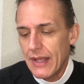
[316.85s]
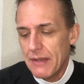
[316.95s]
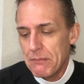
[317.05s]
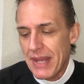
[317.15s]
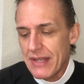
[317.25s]

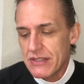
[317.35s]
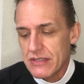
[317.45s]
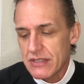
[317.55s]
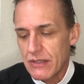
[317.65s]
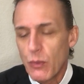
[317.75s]
it
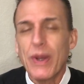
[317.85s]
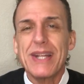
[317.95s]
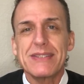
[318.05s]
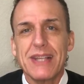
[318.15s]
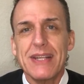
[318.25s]
means when
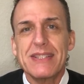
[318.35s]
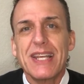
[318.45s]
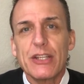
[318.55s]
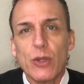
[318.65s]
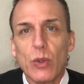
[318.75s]
it says
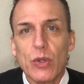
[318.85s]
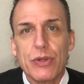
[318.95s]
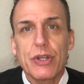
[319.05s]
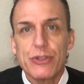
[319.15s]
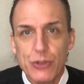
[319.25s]
he could no
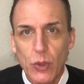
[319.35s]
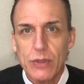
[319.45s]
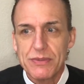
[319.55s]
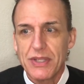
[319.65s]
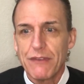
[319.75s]
longer
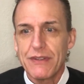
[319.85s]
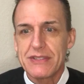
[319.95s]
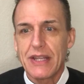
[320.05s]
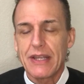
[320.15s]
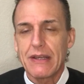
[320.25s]
control himself.
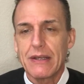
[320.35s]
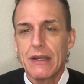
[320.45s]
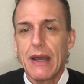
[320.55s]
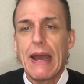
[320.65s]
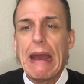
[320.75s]
He's like,
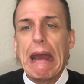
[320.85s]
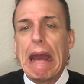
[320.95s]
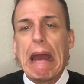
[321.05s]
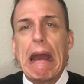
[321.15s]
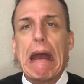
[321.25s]
ah,
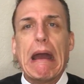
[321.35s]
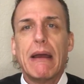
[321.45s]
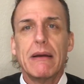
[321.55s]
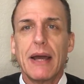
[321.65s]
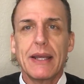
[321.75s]

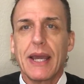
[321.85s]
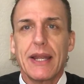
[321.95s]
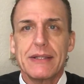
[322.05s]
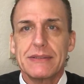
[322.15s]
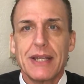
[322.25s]
I
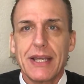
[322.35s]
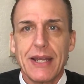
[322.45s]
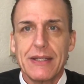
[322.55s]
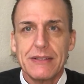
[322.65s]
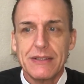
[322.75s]
gotta, I
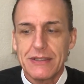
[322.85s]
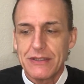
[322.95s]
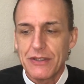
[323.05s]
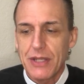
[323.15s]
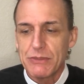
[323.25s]
gotta,
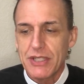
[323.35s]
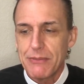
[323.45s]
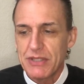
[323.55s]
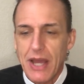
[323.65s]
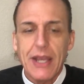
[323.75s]
it comes a
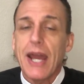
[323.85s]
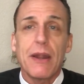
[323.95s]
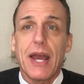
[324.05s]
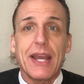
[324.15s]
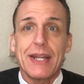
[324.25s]
time, I
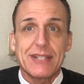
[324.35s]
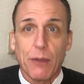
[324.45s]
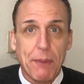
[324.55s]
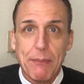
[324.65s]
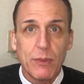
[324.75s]
gotta, I gotta
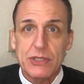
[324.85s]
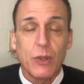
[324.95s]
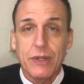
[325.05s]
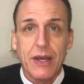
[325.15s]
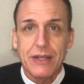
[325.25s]
tell people what's
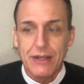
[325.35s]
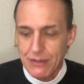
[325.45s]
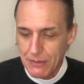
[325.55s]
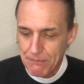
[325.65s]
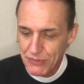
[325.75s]
going on
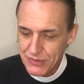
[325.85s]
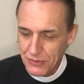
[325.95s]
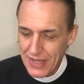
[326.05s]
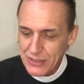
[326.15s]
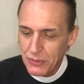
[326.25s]
here.
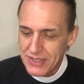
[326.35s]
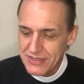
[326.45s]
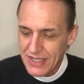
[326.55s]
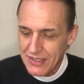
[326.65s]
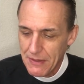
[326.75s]
So that's why he
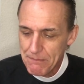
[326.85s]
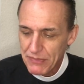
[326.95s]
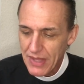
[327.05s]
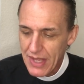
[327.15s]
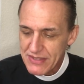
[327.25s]
said,
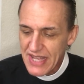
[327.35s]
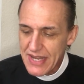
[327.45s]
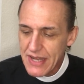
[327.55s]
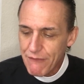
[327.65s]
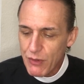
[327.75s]

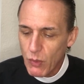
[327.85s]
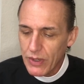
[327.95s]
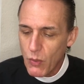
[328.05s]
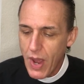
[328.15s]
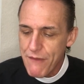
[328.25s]
send
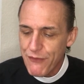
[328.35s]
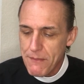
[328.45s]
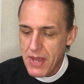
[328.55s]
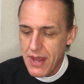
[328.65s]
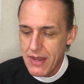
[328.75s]
everyone away
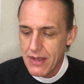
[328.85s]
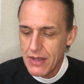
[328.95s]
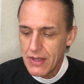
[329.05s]
from me.